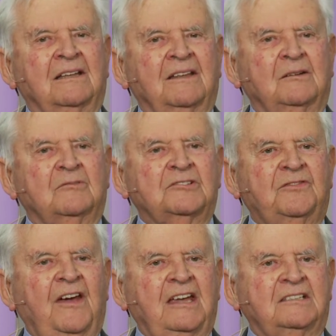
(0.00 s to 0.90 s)
that was
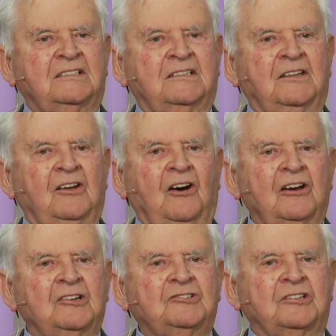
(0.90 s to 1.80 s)
faced in the
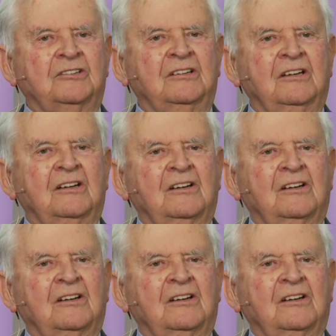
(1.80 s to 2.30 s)
origin